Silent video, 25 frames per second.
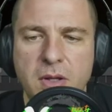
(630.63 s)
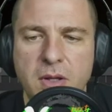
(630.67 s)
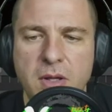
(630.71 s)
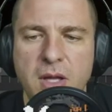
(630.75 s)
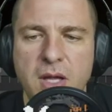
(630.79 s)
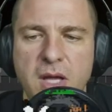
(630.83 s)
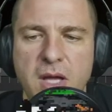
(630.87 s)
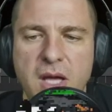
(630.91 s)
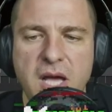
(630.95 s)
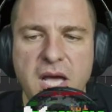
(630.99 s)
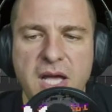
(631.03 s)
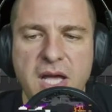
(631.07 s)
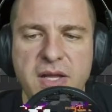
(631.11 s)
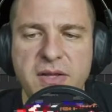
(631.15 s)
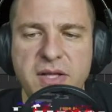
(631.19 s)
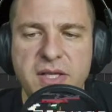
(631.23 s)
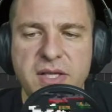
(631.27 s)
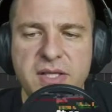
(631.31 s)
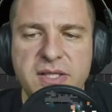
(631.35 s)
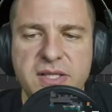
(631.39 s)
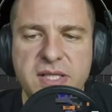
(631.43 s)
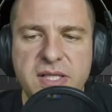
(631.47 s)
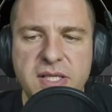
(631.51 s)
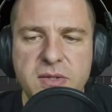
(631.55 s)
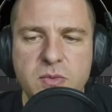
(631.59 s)
and this
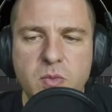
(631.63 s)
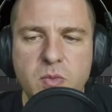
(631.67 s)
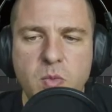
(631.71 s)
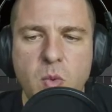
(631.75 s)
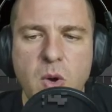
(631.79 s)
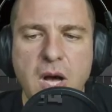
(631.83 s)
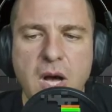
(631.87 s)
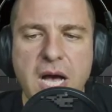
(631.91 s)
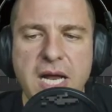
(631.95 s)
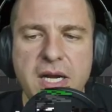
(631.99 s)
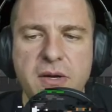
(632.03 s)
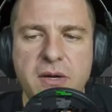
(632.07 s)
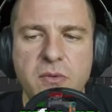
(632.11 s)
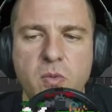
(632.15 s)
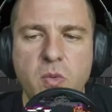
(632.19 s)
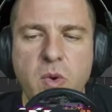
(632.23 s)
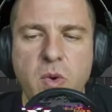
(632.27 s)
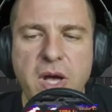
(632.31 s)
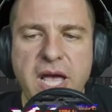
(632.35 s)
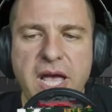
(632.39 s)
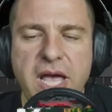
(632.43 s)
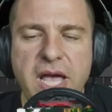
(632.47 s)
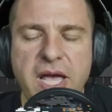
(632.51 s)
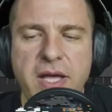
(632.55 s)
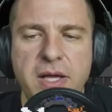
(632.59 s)
is one
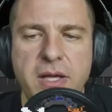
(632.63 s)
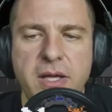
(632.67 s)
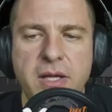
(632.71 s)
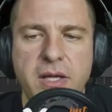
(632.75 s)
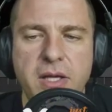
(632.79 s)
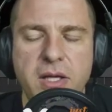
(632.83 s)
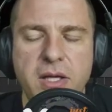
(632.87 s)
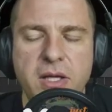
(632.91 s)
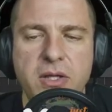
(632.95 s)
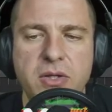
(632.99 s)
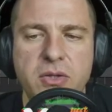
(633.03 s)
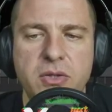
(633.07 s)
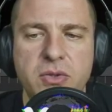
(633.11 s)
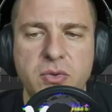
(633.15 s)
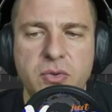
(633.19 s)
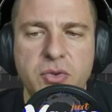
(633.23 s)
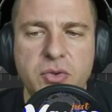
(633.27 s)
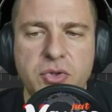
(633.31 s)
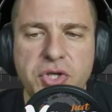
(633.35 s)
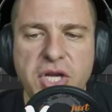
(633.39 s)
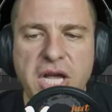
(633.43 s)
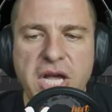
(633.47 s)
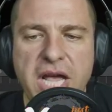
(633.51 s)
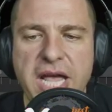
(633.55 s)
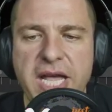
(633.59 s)
way to
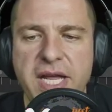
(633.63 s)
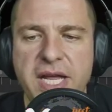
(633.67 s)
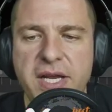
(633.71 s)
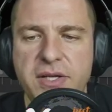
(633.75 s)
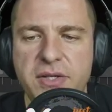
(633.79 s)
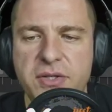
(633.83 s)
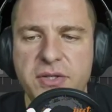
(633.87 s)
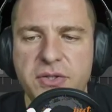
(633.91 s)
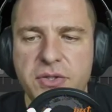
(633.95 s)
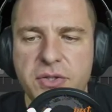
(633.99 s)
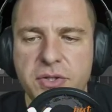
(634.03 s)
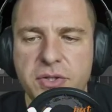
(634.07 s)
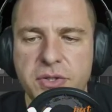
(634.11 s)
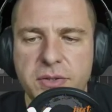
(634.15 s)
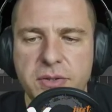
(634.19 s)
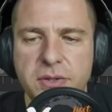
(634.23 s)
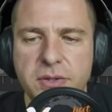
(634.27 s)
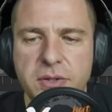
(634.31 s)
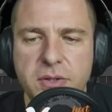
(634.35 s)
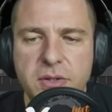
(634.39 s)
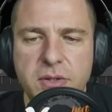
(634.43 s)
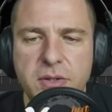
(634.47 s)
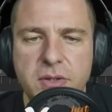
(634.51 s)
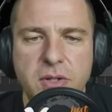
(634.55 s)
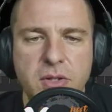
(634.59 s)
change
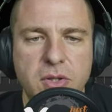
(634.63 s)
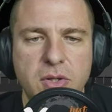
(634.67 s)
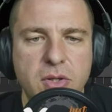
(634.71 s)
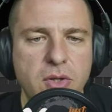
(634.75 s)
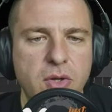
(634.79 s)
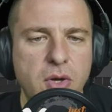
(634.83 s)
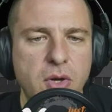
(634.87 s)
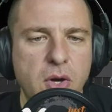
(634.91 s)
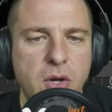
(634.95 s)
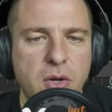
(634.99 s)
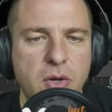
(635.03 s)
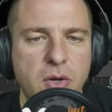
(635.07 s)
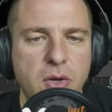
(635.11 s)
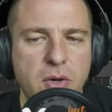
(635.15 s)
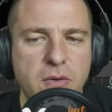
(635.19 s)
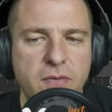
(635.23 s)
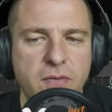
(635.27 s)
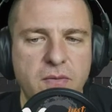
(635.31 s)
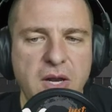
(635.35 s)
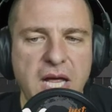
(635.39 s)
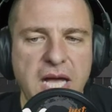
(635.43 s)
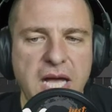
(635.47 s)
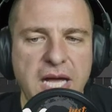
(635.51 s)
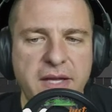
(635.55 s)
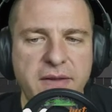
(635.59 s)
color of
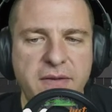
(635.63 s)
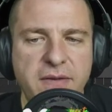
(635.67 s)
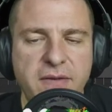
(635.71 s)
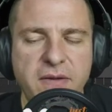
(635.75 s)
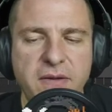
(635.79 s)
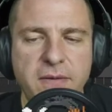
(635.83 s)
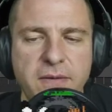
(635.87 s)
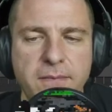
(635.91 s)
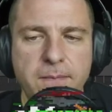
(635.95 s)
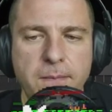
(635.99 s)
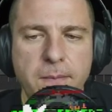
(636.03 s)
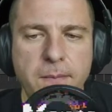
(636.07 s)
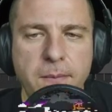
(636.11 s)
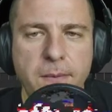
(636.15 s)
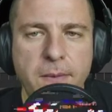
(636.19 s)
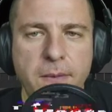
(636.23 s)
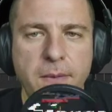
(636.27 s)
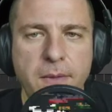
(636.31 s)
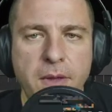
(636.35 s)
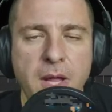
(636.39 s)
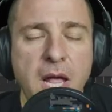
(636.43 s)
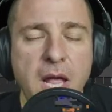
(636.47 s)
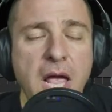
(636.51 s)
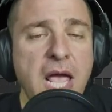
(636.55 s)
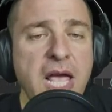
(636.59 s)
light.
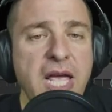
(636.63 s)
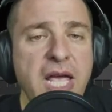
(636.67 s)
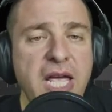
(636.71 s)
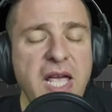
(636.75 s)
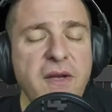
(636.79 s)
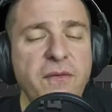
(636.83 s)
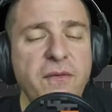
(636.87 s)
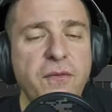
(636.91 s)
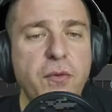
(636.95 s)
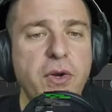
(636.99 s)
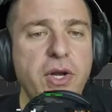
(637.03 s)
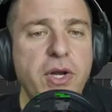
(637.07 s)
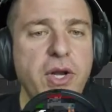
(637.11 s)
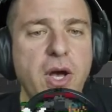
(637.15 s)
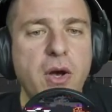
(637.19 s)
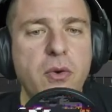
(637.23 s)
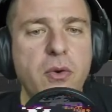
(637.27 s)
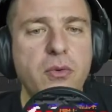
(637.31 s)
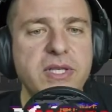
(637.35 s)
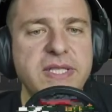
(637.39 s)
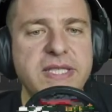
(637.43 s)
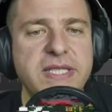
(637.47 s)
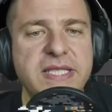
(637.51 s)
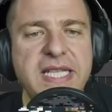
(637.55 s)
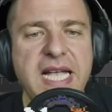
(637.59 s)
If we know
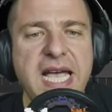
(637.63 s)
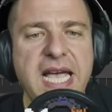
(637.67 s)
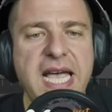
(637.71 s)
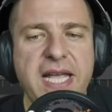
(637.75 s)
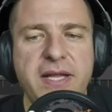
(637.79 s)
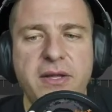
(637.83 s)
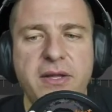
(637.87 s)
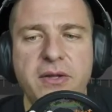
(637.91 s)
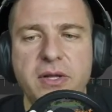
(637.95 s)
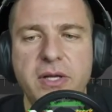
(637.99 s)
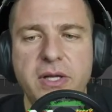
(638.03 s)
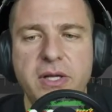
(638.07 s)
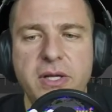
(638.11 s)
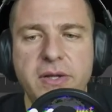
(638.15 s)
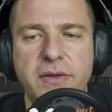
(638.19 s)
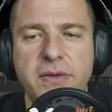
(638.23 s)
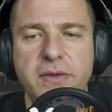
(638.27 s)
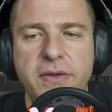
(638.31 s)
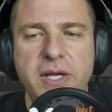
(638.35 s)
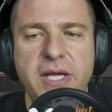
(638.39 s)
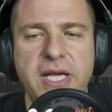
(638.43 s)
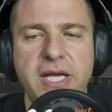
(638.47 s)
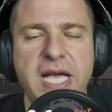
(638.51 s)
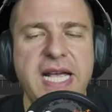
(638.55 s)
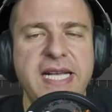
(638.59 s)
instead the
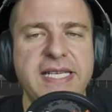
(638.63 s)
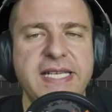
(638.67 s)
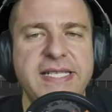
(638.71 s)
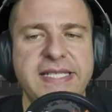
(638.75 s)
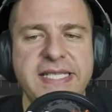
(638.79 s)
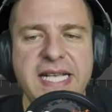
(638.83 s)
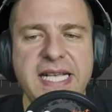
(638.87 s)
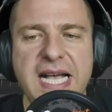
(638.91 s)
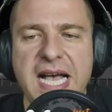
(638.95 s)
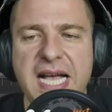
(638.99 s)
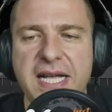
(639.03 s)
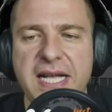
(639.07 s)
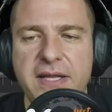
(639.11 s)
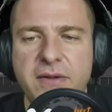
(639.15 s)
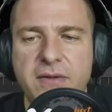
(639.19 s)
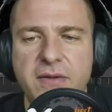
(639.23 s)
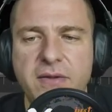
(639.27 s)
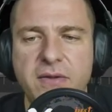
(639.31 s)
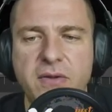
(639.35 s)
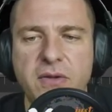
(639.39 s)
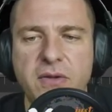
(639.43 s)
exact